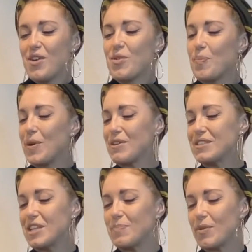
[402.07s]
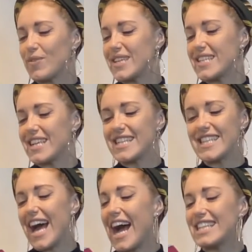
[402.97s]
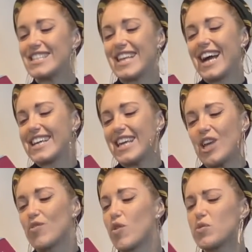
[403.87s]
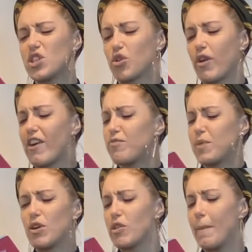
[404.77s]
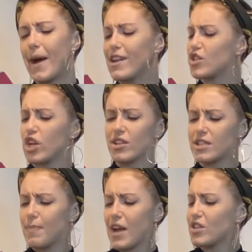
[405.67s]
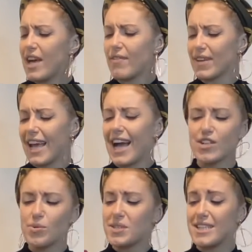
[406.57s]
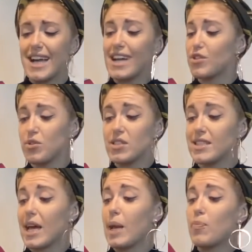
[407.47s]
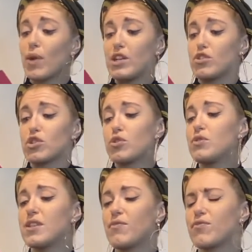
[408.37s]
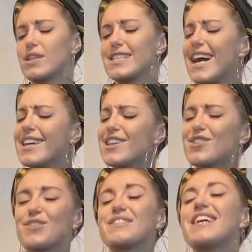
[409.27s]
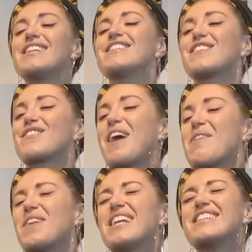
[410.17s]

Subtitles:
The bearded baristas, the hashtag heroes, the craft beer, the matcha, the smashed avocados, the tattoos, the typewriters, gluten-free dieters, Instagram